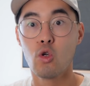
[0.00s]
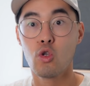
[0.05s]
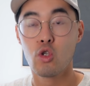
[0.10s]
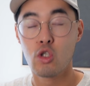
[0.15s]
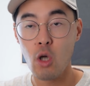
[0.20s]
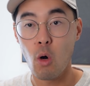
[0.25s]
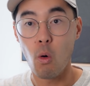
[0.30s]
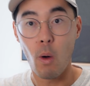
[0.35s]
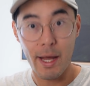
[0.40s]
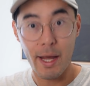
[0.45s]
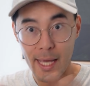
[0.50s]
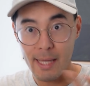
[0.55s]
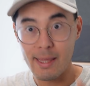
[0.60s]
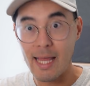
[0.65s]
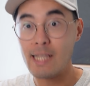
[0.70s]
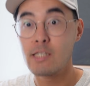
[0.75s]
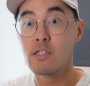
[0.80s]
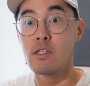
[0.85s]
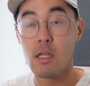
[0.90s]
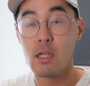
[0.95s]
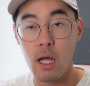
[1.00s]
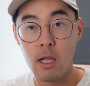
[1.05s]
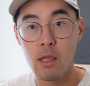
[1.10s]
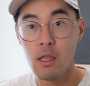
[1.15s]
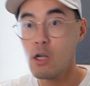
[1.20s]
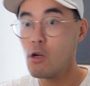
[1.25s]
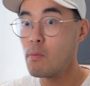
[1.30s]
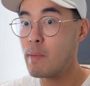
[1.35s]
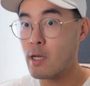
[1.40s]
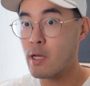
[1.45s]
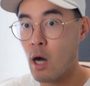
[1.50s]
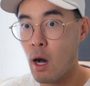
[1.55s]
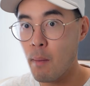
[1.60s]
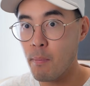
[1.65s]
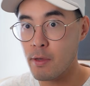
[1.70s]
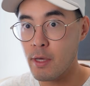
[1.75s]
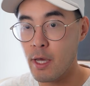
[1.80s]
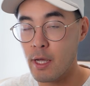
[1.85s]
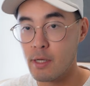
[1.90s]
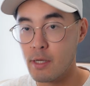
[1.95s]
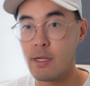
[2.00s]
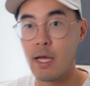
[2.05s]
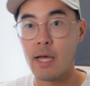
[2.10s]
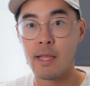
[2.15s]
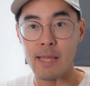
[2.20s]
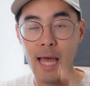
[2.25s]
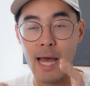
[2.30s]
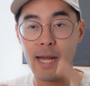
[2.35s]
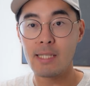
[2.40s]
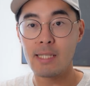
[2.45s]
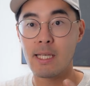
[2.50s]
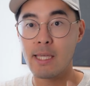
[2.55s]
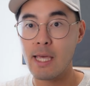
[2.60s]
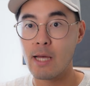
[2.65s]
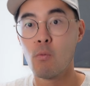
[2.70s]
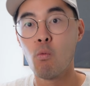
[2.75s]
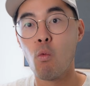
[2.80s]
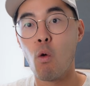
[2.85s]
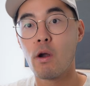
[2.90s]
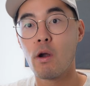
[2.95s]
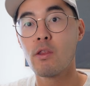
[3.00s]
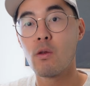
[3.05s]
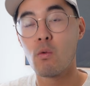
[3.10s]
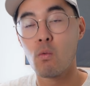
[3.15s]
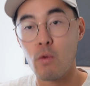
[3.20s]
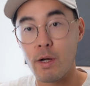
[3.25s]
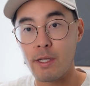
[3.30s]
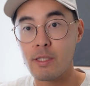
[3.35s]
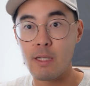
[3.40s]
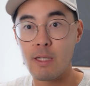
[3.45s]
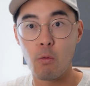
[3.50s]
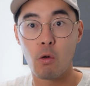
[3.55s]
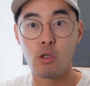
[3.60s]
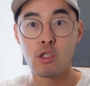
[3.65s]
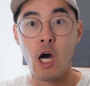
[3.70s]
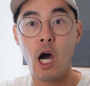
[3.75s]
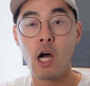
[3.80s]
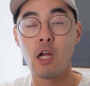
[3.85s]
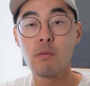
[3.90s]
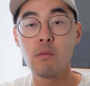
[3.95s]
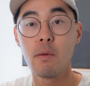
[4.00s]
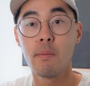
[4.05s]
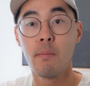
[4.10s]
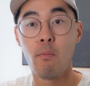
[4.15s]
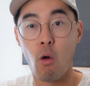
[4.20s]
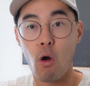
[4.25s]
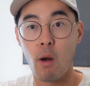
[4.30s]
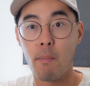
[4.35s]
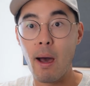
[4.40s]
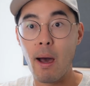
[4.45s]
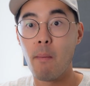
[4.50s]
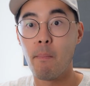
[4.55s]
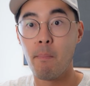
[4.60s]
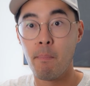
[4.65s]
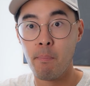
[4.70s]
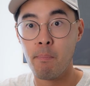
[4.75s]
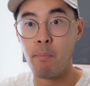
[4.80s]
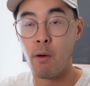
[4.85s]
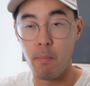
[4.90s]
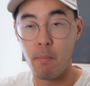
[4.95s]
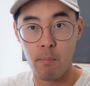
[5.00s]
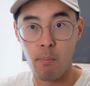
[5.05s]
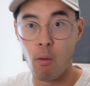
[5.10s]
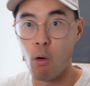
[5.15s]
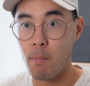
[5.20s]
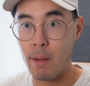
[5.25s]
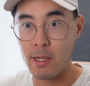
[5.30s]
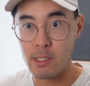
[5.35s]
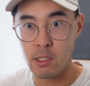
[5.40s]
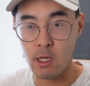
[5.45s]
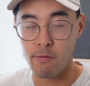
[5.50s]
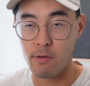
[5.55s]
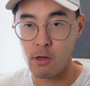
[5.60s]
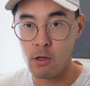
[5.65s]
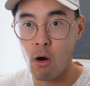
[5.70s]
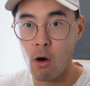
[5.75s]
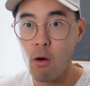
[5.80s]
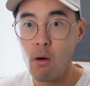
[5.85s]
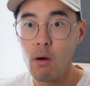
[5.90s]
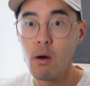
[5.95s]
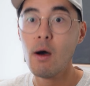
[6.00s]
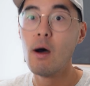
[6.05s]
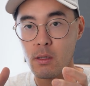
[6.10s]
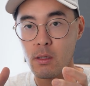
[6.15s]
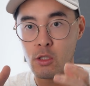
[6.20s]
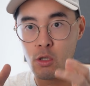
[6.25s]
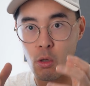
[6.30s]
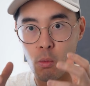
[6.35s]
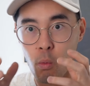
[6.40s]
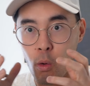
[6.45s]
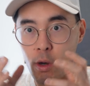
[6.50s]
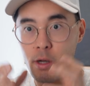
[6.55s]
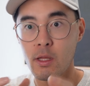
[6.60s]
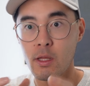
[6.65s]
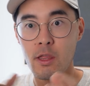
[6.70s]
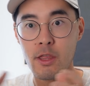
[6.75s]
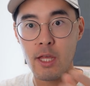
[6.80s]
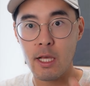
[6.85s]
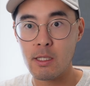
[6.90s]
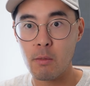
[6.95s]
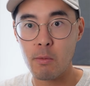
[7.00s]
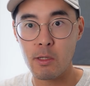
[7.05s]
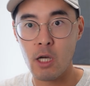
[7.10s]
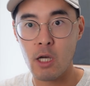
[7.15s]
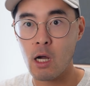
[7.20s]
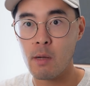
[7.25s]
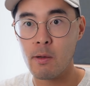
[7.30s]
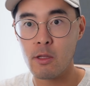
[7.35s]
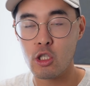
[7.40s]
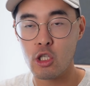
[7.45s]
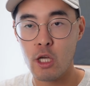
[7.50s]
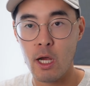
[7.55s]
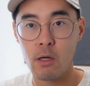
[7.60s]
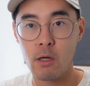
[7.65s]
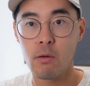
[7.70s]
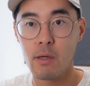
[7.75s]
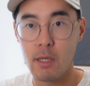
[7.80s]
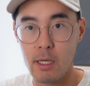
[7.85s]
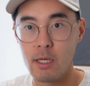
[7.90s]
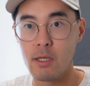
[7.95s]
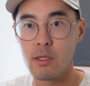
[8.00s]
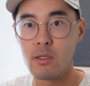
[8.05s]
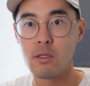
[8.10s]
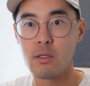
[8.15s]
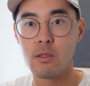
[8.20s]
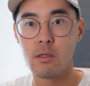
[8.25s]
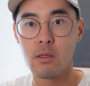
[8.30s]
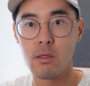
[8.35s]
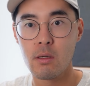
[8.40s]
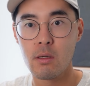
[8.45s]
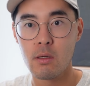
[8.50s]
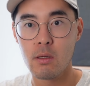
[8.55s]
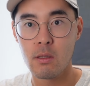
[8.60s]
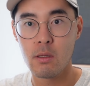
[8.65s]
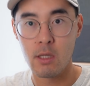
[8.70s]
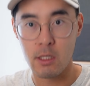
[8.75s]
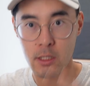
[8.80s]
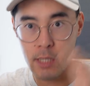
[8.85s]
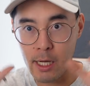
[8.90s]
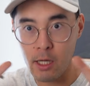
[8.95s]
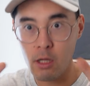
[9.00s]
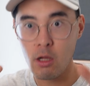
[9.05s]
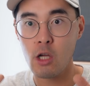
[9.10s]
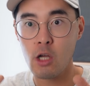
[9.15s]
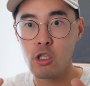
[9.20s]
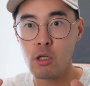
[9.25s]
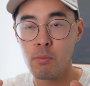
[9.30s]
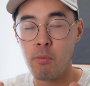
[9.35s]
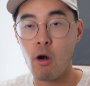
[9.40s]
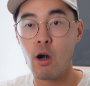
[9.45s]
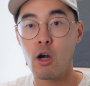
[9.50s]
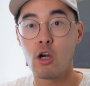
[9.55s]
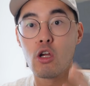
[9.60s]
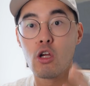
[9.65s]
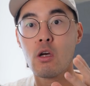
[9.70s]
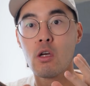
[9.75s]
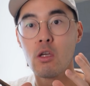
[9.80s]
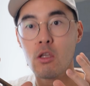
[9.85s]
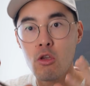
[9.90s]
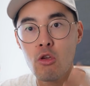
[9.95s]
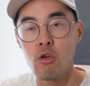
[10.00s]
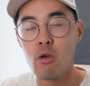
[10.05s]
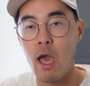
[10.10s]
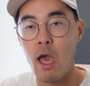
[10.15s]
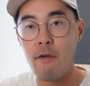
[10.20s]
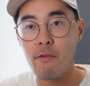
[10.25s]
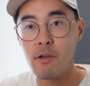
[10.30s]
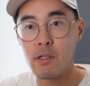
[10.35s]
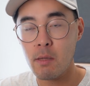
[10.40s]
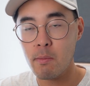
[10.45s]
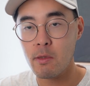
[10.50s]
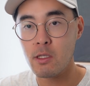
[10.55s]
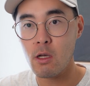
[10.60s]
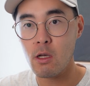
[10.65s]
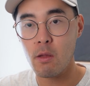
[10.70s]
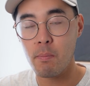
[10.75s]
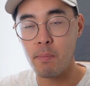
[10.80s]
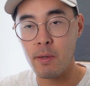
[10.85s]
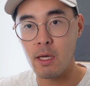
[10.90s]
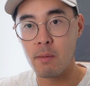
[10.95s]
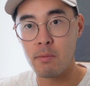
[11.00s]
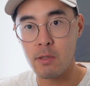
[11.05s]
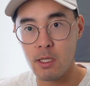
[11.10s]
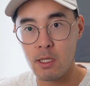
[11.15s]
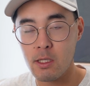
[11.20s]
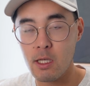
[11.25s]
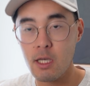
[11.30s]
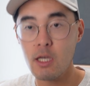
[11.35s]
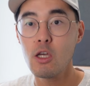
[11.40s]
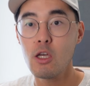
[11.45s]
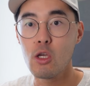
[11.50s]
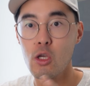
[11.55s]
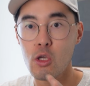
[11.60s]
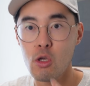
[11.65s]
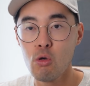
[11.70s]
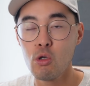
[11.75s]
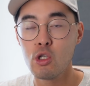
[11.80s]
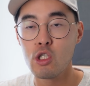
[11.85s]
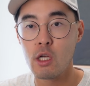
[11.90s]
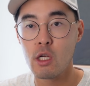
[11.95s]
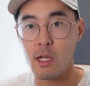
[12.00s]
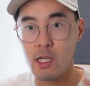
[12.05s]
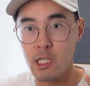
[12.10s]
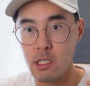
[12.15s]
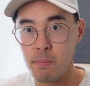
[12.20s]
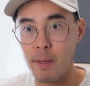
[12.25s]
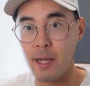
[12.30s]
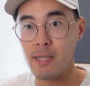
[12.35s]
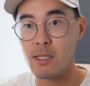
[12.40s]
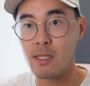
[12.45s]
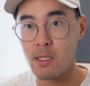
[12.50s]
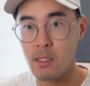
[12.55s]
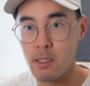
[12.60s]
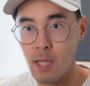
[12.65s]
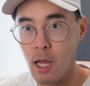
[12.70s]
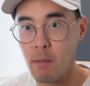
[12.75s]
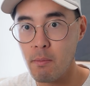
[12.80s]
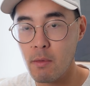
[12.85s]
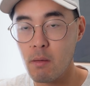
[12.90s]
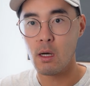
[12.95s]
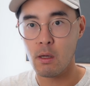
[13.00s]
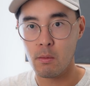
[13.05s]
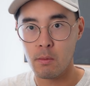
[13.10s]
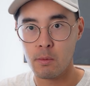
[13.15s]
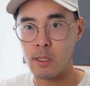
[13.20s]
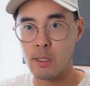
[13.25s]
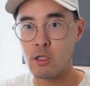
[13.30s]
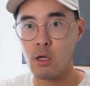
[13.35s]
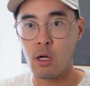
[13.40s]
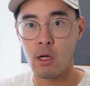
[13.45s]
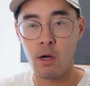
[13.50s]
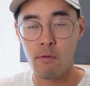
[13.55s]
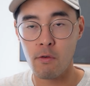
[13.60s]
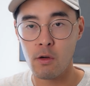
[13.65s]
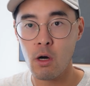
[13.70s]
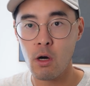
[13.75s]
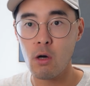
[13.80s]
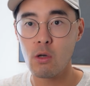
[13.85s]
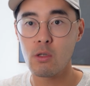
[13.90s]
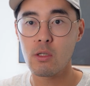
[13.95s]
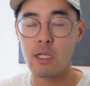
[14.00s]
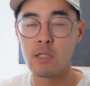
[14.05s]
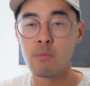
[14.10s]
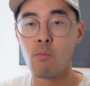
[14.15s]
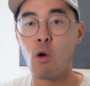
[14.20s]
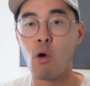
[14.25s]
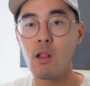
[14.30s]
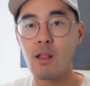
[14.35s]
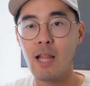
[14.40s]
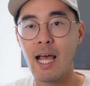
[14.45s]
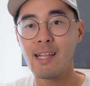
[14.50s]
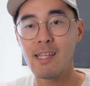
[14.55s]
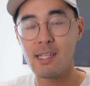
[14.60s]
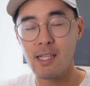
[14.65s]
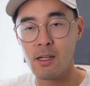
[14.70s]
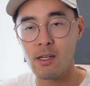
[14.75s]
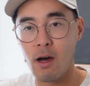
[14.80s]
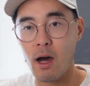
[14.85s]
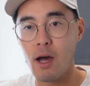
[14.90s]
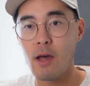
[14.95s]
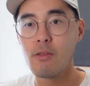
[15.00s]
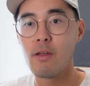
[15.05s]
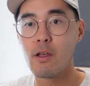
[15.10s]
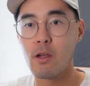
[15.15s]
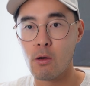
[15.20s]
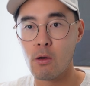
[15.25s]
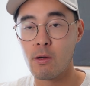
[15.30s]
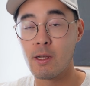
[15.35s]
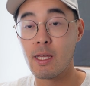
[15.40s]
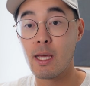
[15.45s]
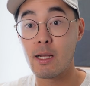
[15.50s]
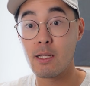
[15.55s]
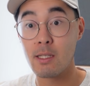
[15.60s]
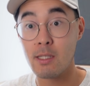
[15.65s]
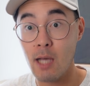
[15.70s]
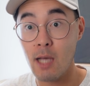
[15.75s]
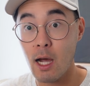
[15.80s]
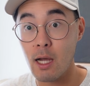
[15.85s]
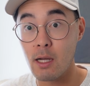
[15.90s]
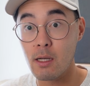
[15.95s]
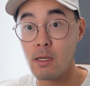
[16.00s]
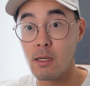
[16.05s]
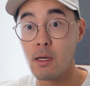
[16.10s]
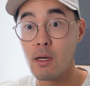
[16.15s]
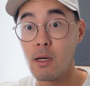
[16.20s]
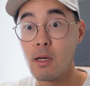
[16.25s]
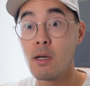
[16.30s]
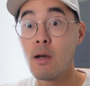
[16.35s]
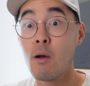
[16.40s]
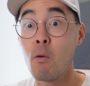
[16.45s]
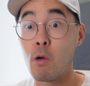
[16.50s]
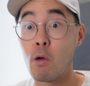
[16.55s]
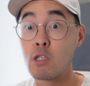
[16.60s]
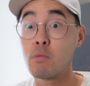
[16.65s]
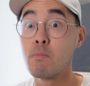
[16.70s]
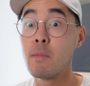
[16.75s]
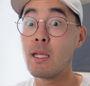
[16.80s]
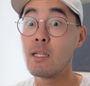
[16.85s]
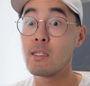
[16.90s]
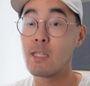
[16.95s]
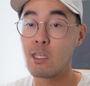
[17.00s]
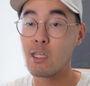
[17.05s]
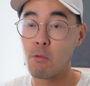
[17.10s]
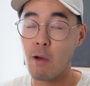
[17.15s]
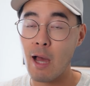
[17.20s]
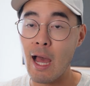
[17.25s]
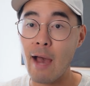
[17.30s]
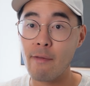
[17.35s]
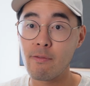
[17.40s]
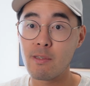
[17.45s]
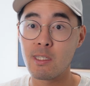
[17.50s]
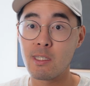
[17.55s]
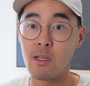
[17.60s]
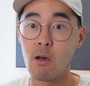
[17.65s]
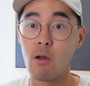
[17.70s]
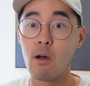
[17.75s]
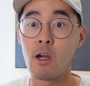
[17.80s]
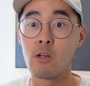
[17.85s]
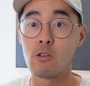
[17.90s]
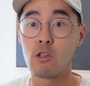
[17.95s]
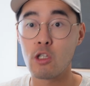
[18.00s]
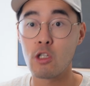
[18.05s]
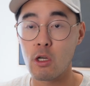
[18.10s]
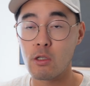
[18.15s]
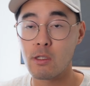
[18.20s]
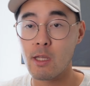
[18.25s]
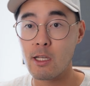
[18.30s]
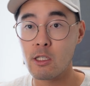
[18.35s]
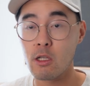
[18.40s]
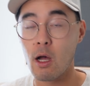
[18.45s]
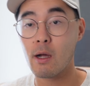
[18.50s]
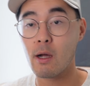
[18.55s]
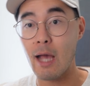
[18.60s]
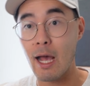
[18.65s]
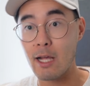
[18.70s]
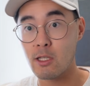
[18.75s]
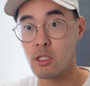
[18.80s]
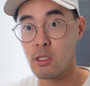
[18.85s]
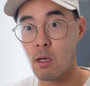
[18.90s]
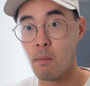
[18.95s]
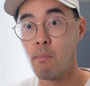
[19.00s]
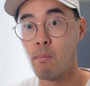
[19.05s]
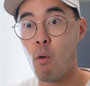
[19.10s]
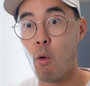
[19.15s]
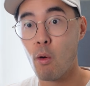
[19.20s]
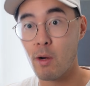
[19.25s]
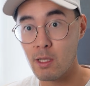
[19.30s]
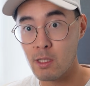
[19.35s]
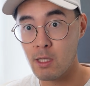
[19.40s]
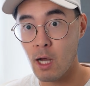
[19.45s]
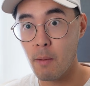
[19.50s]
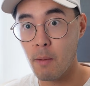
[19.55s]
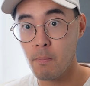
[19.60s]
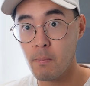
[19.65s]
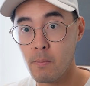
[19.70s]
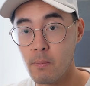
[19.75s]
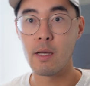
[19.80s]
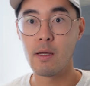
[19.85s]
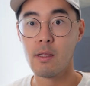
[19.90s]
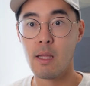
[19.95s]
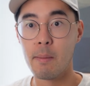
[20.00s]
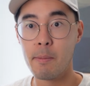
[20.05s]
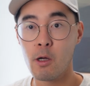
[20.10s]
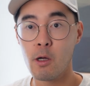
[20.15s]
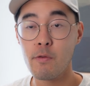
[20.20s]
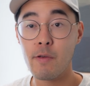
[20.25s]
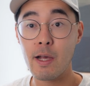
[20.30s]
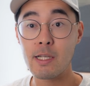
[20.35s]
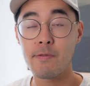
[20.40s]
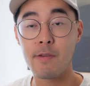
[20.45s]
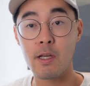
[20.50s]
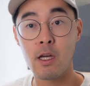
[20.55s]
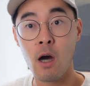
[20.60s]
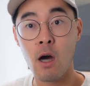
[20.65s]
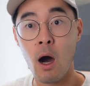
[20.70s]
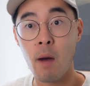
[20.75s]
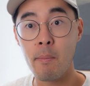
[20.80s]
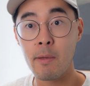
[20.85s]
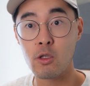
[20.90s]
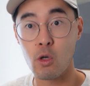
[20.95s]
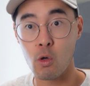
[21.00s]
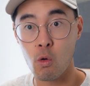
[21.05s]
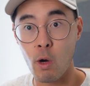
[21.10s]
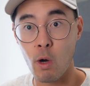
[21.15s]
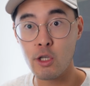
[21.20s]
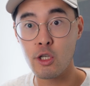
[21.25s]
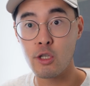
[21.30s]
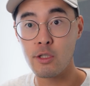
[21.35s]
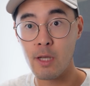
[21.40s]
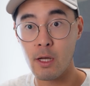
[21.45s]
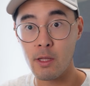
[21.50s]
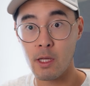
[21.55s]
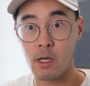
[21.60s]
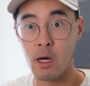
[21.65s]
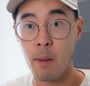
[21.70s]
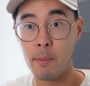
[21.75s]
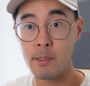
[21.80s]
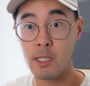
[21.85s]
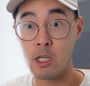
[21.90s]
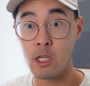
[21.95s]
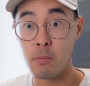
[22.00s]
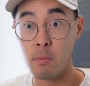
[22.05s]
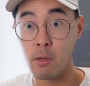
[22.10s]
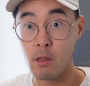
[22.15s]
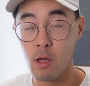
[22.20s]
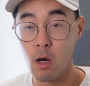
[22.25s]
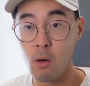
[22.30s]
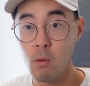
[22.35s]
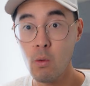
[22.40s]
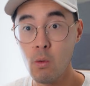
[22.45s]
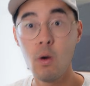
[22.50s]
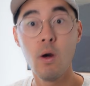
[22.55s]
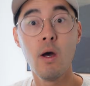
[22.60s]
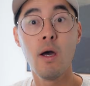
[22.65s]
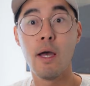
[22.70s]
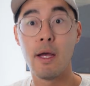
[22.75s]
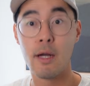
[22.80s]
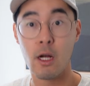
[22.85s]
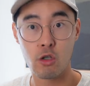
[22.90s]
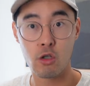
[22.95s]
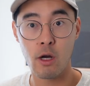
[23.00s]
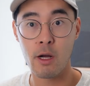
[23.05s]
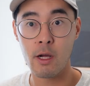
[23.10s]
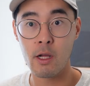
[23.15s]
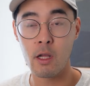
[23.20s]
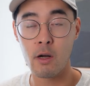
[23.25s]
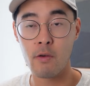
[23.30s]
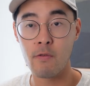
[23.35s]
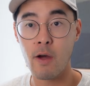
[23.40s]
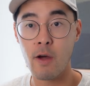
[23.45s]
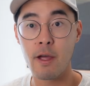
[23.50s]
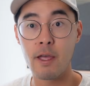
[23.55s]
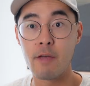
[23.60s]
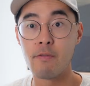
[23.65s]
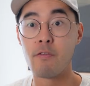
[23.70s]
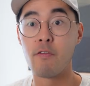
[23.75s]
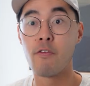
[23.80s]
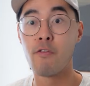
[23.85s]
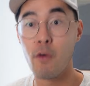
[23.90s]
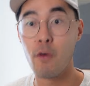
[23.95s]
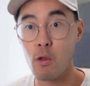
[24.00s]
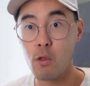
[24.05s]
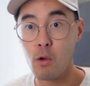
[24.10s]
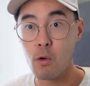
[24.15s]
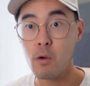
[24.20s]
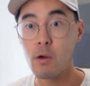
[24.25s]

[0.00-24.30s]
So again, that's a little bit complicated. And that is, again, one of the risks that we'll talk a little bit more about poor man's covered call. So one of the things that we talk on this channel is the psychological part. Every time you sell a PMCC, you should expect assignment, because you're on covered calls, it's more likely than not that you're going to get assigned, which means that you will have to sell 100 shares of that stock at some point in time. Let me know if you guys have any comments or questions down in the comment section below, and I'll try and clarify even further.